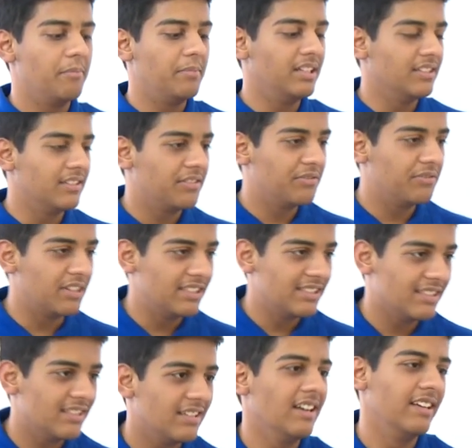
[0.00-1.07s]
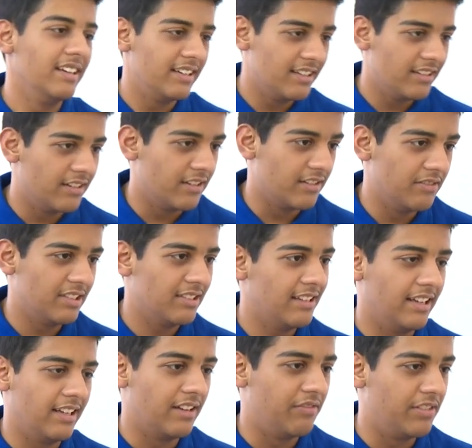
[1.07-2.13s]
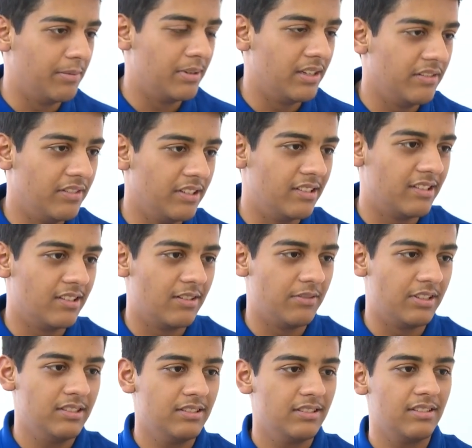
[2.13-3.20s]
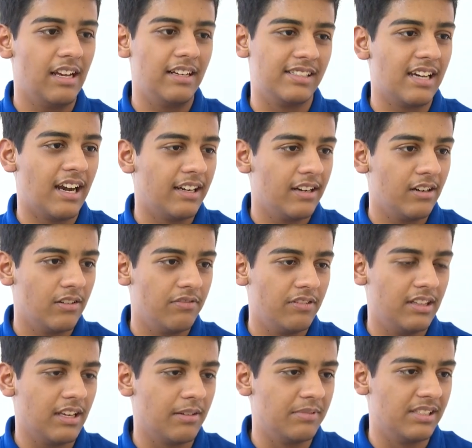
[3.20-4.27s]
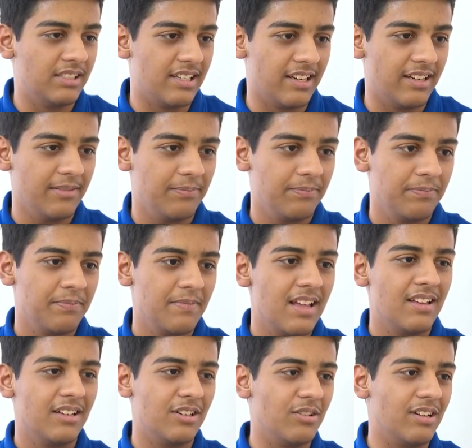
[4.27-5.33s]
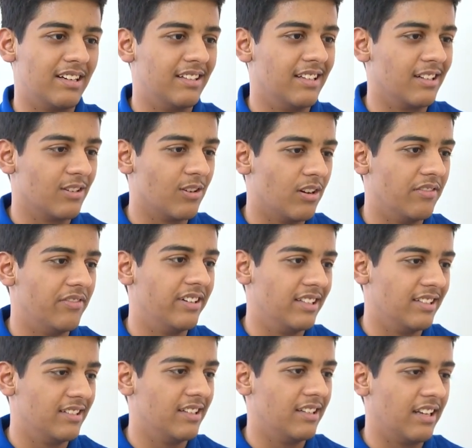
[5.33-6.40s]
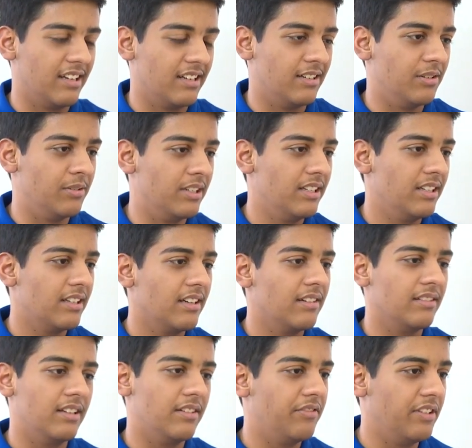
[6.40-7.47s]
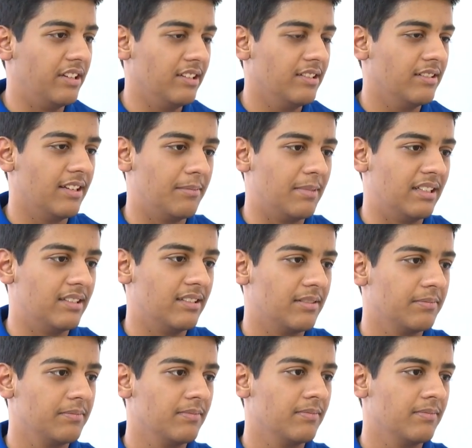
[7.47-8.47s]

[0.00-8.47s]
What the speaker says: Means first a little nervous, like everybody feels nervous. I started off with chemistry to get that confidence that I can do it. Then physics, then maths.